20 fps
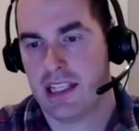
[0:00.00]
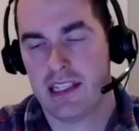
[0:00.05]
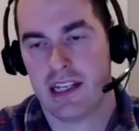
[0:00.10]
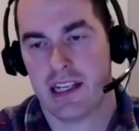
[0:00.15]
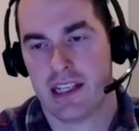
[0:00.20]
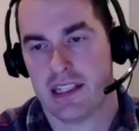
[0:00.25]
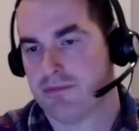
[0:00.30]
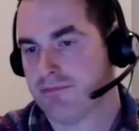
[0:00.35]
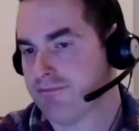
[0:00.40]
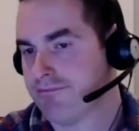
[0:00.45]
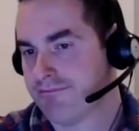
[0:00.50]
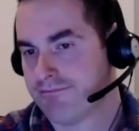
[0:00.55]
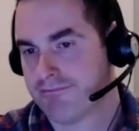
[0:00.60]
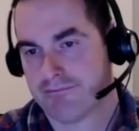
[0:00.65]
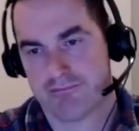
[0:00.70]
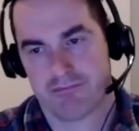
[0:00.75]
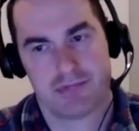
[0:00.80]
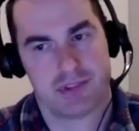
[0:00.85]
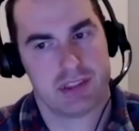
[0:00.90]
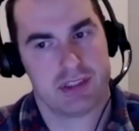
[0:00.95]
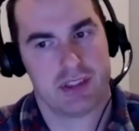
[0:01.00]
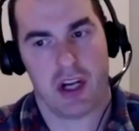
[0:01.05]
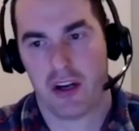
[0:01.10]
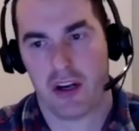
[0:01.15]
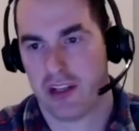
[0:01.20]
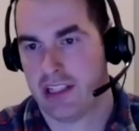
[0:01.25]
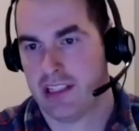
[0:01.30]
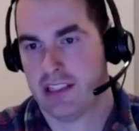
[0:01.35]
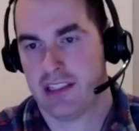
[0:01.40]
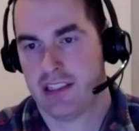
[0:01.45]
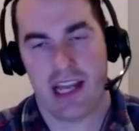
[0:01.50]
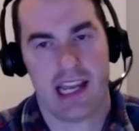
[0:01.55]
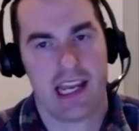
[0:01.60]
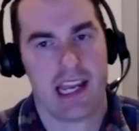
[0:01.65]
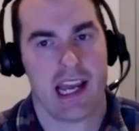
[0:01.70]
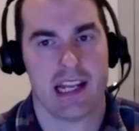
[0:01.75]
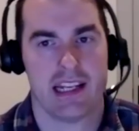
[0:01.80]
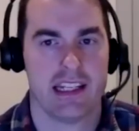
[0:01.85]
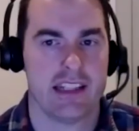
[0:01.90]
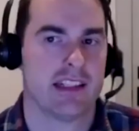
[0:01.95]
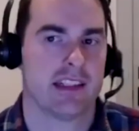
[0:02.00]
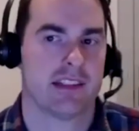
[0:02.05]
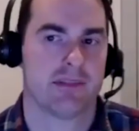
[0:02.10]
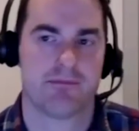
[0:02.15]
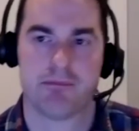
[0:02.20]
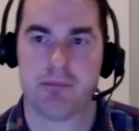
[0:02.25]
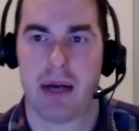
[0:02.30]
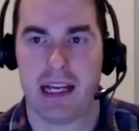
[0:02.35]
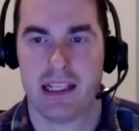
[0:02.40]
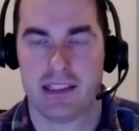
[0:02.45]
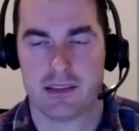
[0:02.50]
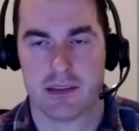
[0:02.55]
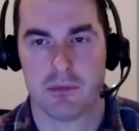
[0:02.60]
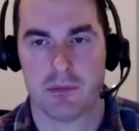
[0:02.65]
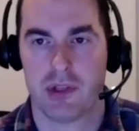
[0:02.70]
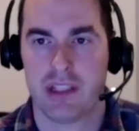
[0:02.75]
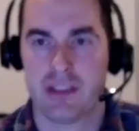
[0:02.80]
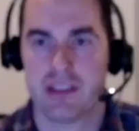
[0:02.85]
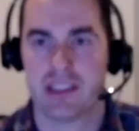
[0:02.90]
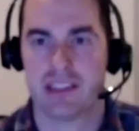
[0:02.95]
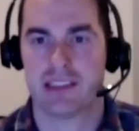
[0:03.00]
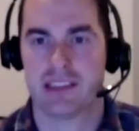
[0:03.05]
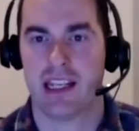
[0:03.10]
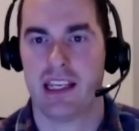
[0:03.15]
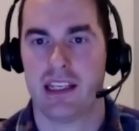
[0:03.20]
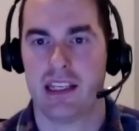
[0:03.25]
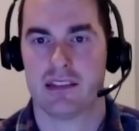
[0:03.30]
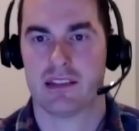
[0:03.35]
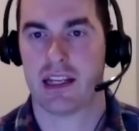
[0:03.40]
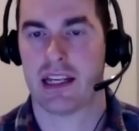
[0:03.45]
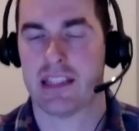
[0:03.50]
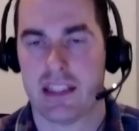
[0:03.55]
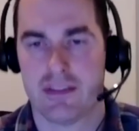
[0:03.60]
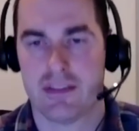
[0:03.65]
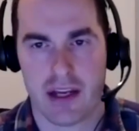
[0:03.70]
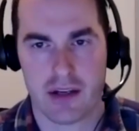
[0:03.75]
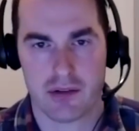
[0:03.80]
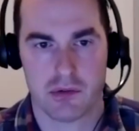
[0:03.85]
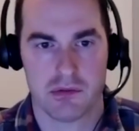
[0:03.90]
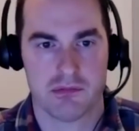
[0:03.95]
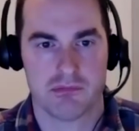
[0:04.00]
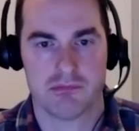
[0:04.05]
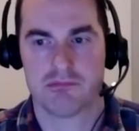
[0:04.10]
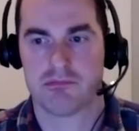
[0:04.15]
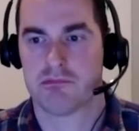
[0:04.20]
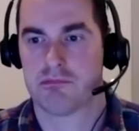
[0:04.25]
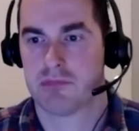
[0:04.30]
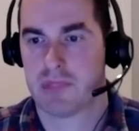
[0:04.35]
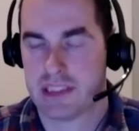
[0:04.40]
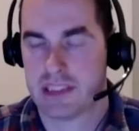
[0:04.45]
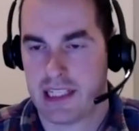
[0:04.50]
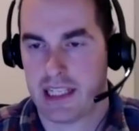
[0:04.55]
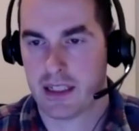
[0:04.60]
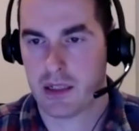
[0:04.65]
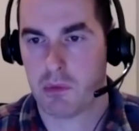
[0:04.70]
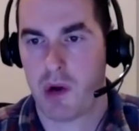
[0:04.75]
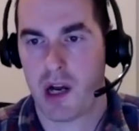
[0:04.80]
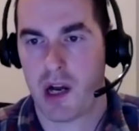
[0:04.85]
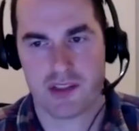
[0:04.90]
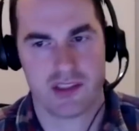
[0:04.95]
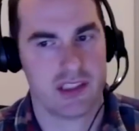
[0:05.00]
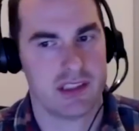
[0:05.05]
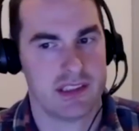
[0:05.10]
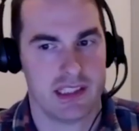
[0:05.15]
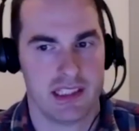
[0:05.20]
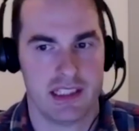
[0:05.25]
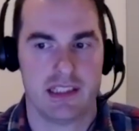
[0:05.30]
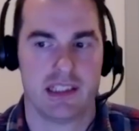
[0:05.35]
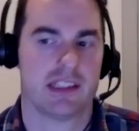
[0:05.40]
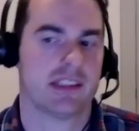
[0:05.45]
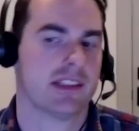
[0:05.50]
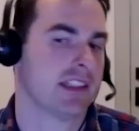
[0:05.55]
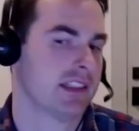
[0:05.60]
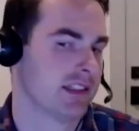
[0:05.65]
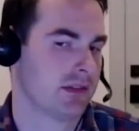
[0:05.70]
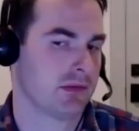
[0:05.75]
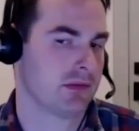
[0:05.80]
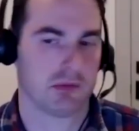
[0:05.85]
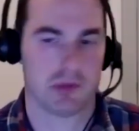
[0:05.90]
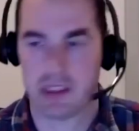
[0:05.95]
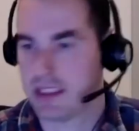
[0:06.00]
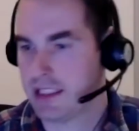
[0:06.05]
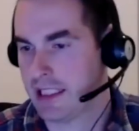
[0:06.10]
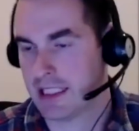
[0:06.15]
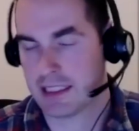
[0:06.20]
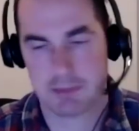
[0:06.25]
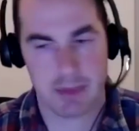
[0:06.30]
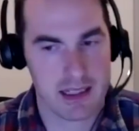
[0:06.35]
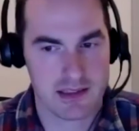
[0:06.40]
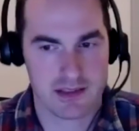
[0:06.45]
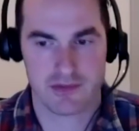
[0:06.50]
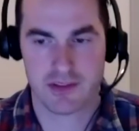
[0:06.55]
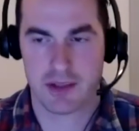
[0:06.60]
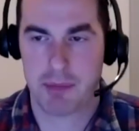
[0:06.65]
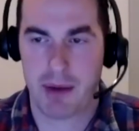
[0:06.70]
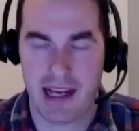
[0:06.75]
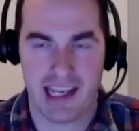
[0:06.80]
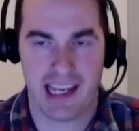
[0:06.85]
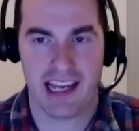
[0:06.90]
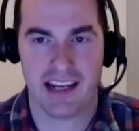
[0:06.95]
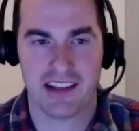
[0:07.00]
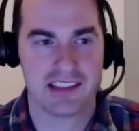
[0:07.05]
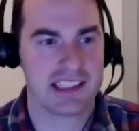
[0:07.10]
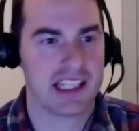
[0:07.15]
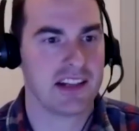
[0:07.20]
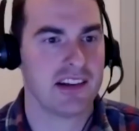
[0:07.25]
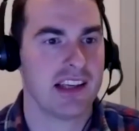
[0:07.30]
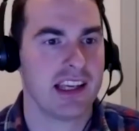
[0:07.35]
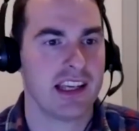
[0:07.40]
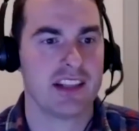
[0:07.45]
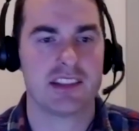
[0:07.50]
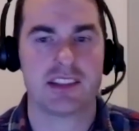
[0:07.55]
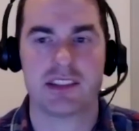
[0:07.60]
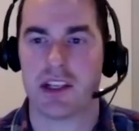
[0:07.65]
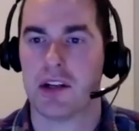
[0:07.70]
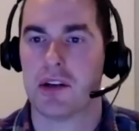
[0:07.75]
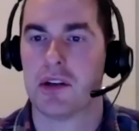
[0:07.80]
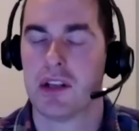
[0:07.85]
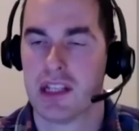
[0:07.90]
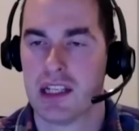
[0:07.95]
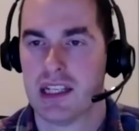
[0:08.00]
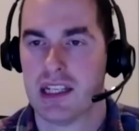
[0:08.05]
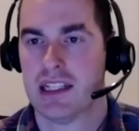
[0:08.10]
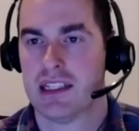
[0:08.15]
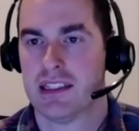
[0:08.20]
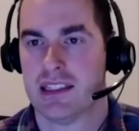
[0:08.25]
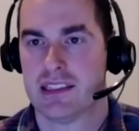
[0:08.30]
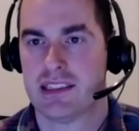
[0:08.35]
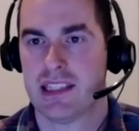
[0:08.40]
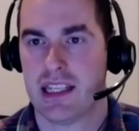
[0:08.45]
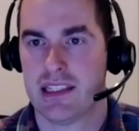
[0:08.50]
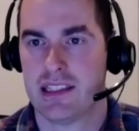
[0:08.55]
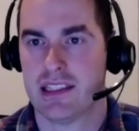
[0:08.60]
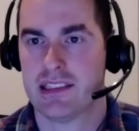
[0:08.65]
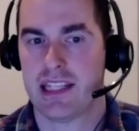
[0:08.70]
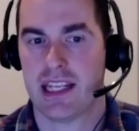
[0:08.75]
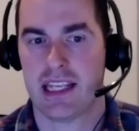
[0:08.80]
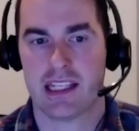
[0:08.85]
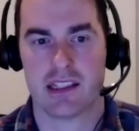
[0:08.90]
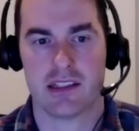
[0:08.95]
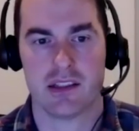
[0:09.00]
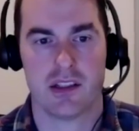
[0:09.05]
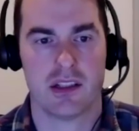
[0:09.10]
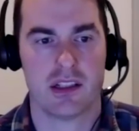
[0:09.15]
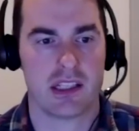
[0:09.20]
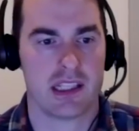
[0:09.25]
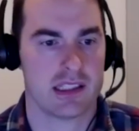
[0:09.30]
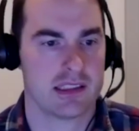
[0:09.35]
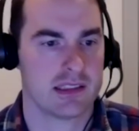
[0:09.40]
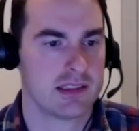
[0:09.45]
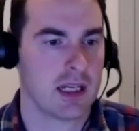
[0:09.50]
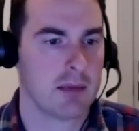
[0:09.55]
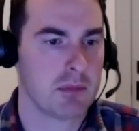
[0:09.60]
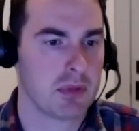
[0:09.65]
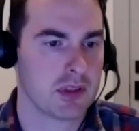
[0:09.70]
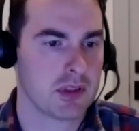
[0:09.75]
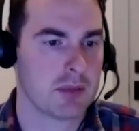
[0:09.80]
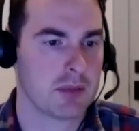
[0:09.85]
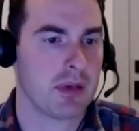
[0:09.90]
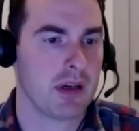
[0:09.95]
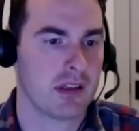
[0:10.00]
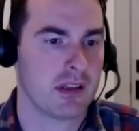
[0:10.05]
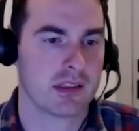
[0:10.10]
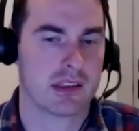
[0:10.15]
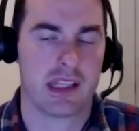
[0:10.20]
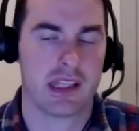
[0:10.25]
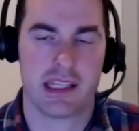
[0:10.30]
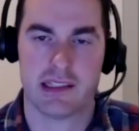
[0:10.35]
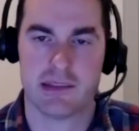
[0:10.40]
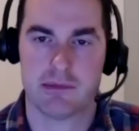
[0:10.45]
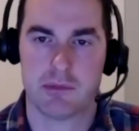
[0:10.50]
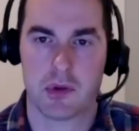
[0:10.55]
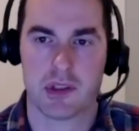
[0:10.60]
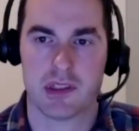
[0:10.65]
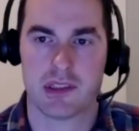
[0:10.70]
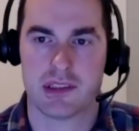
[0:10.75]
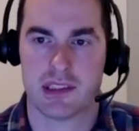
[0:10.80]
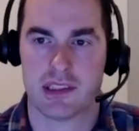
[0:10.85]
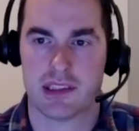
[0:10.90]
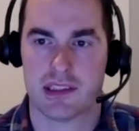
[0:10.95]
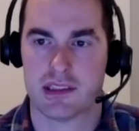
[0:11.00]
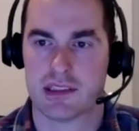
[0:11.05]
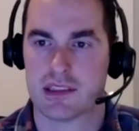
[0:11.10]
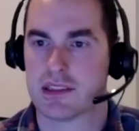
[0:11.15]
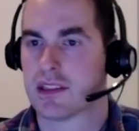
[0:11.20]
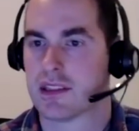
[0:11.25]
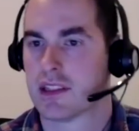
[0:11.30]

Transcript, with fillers: I started hey i need to buy some real estate and i live out in the state of washington and it's really expensive to buy a house out here so decided to take a look and stumbled upon clayton morris's